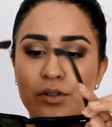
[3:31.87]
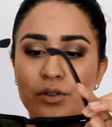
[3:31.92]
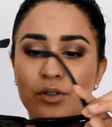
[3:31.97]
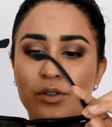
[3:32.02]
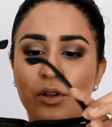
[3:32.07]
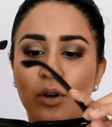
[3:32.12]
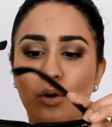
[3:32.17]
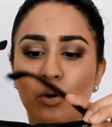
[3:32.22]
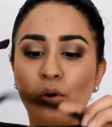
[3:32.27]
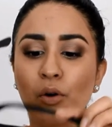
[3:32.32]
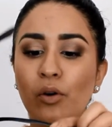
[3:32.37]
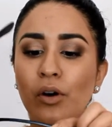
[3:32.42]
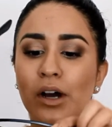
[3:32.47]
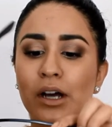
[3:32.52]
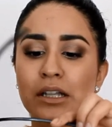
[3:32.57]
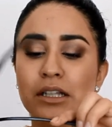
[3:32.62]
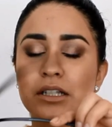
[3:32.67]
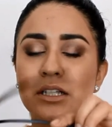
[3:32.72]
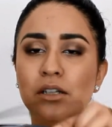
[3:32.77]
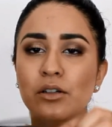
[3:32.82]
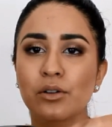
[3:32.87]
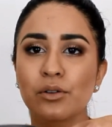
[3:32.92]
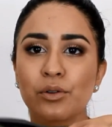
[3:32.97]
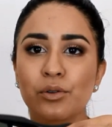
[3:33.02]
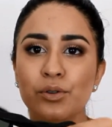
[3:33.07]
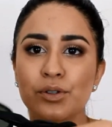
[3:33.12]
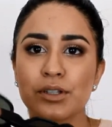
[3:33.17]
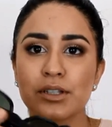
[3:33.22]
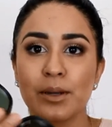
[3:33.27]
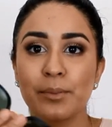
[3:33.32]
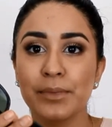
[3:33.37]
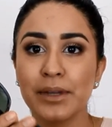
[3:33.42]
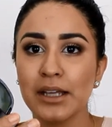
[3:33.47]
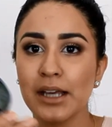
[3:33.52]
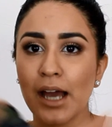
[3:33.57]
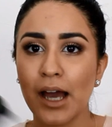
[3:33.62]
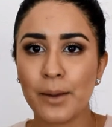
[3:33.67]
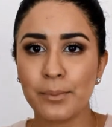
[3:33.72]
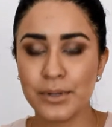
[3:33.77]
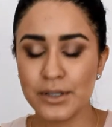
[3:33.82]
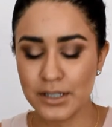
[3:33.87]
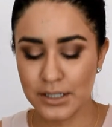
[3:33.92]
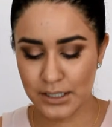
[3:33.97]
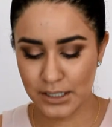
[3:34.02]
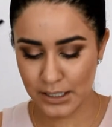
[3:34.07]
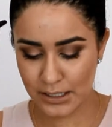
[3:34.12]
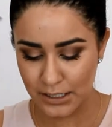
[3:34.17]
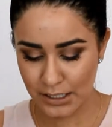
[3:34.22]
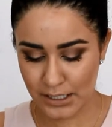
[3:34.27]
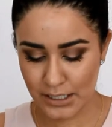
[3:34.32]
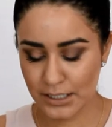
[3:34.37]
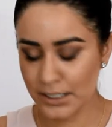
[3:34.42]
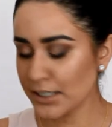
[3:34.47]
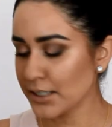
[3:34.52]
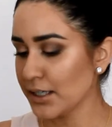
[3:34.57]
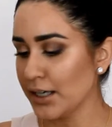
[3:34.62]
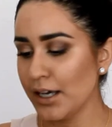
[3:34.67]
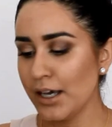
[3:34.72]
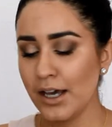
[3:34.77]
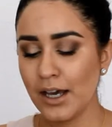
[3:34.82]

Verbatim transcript: So until something happens to these,